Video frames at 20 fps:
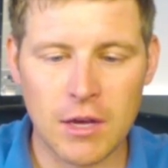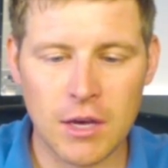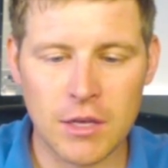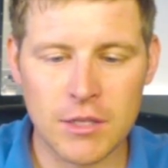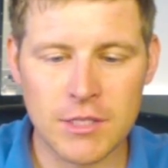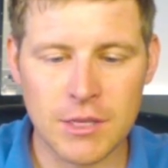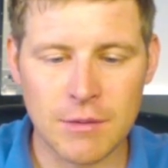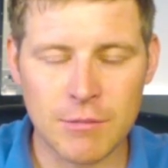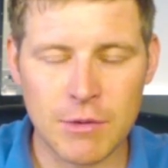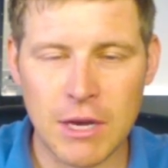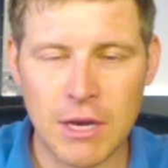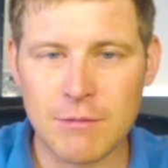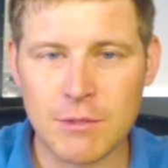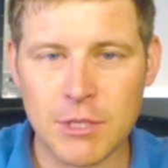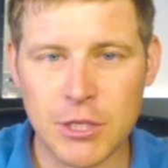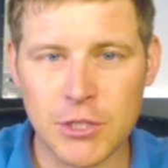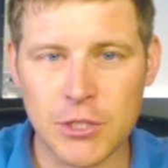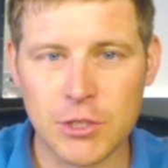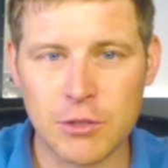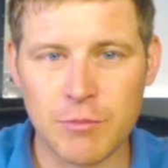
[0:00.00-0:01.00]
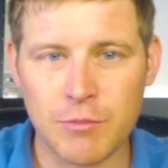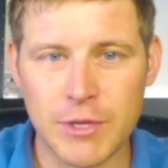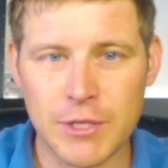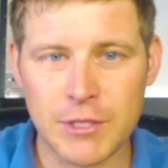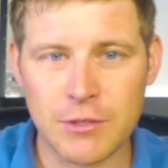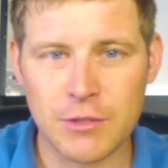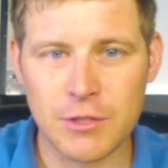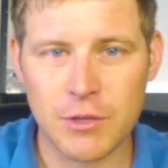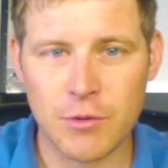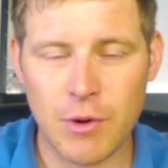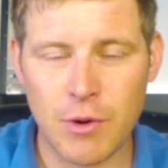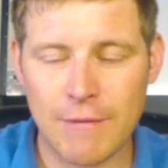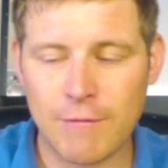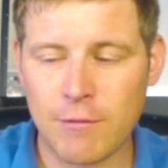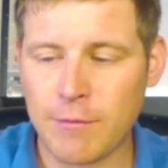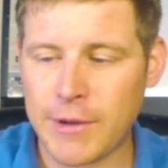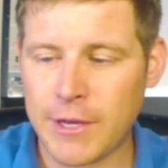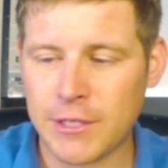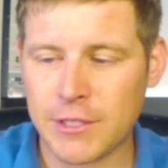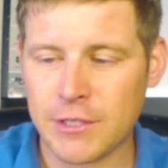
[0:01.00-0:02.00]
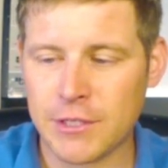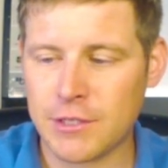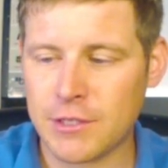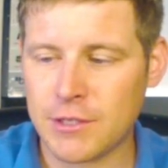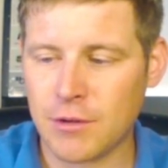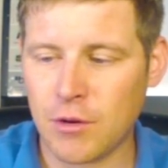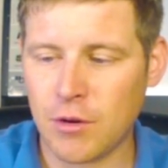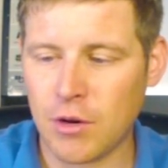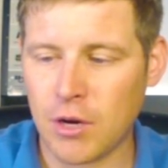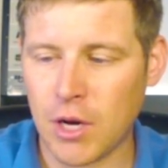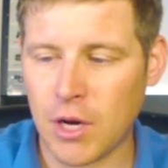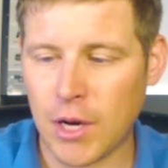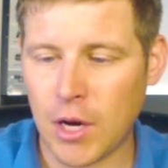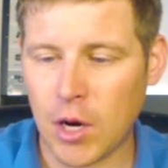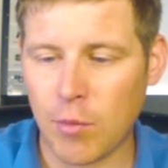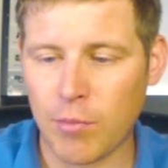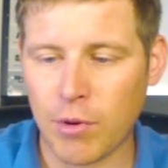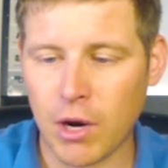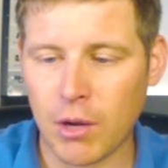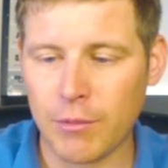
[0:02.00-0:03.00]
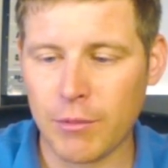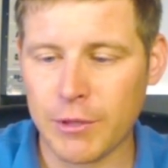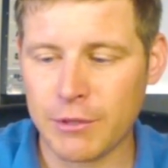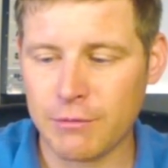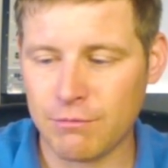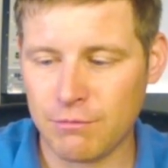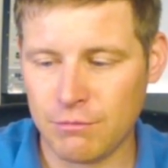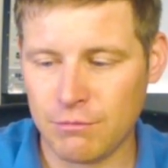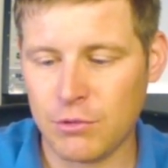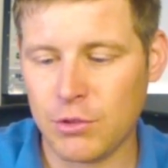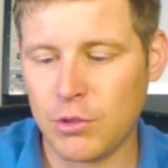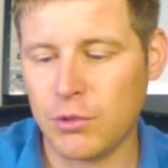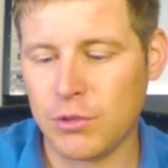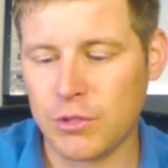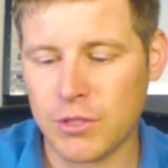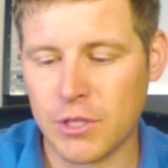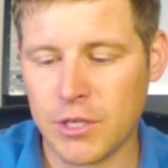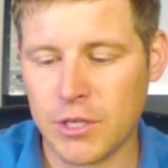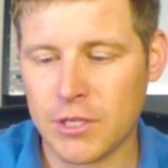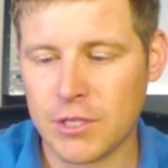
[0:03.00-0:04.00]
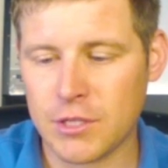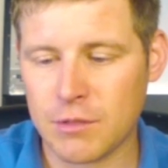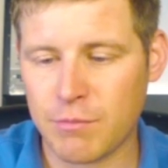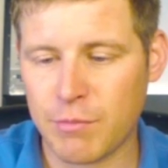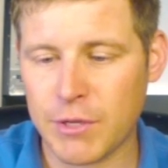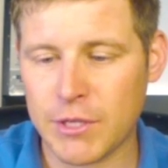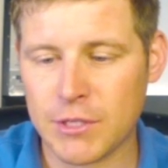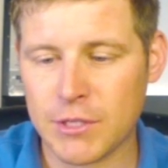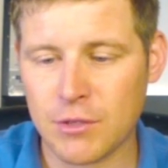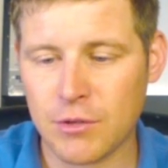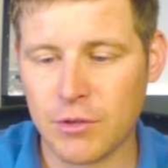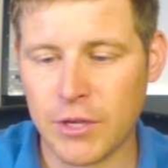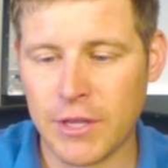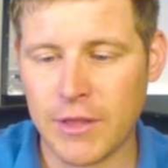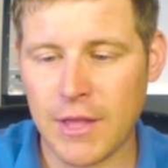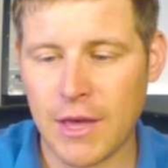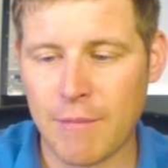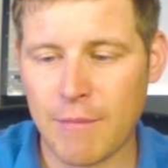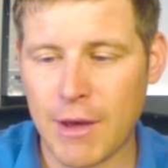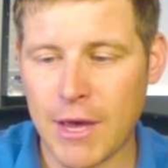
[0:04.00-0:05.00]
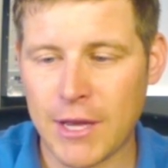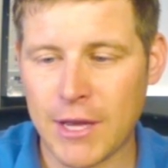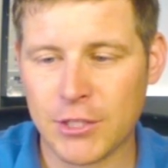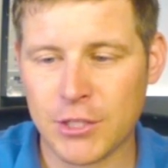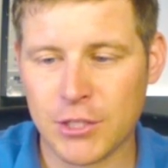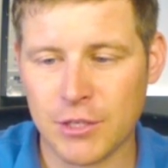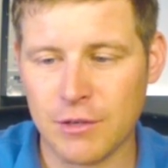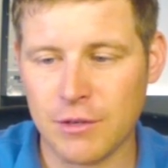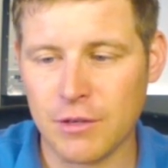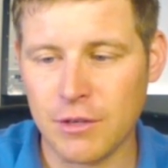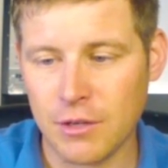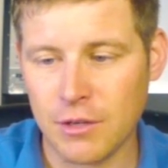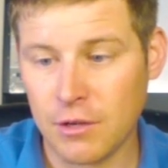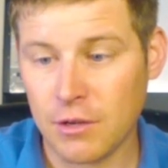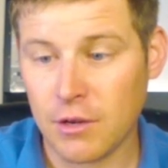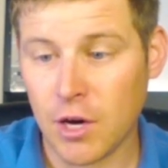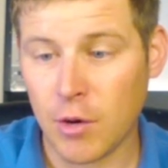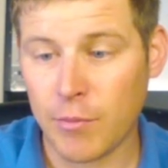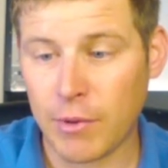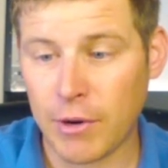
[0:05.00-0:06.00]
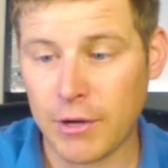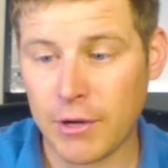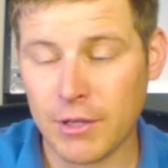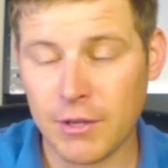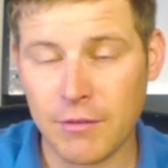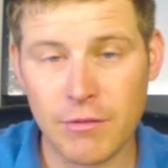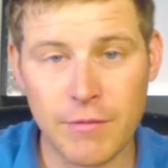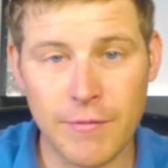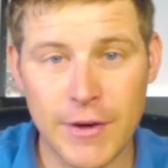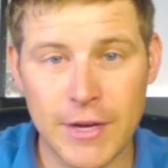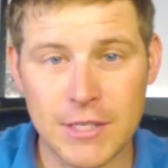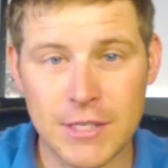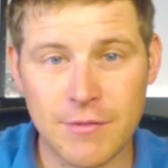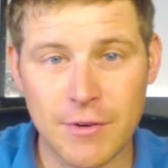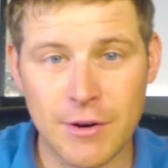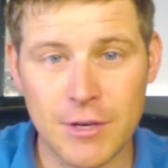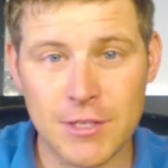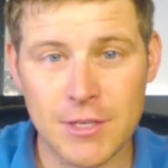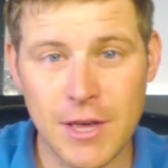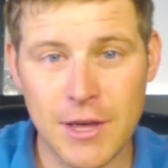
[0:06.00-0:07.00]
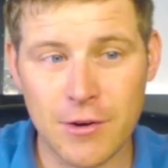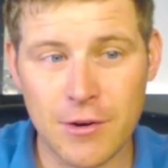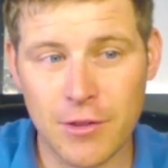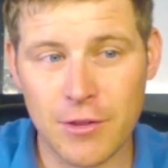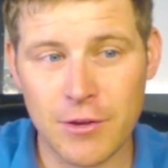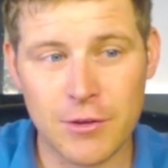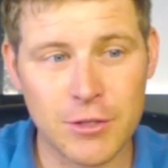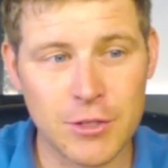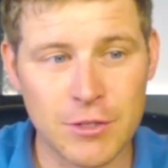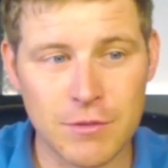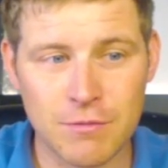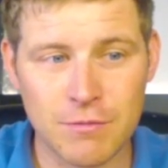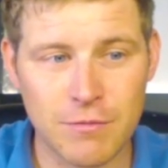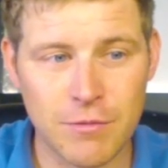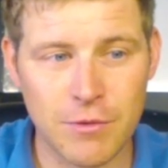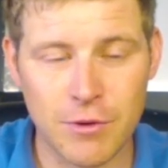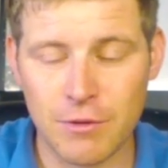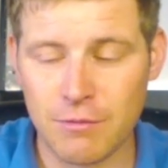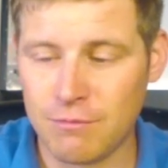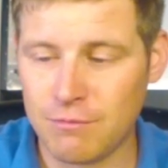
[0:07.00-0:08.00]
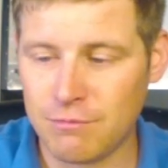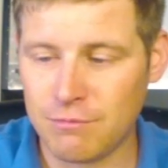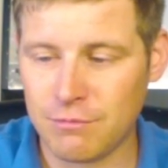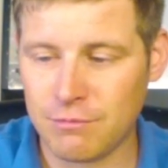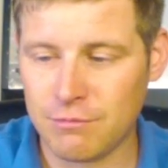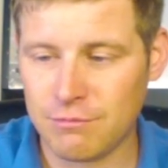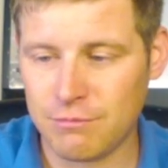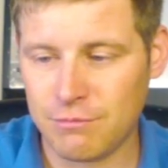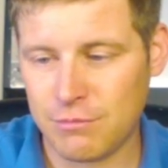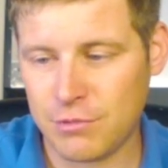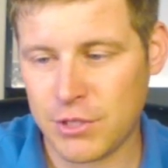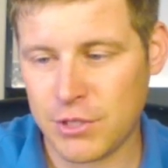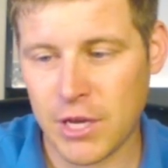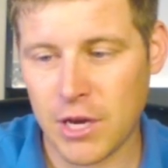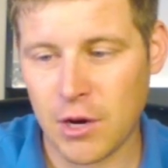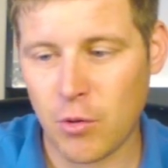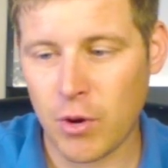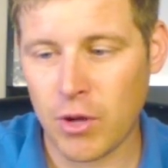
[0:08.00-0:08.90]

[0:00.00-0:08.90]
Sometimes I shoot pistols in rifle matches, so I'll probably use this pistol in that match, and I'll probably leave the Fastfire sight on there just for see how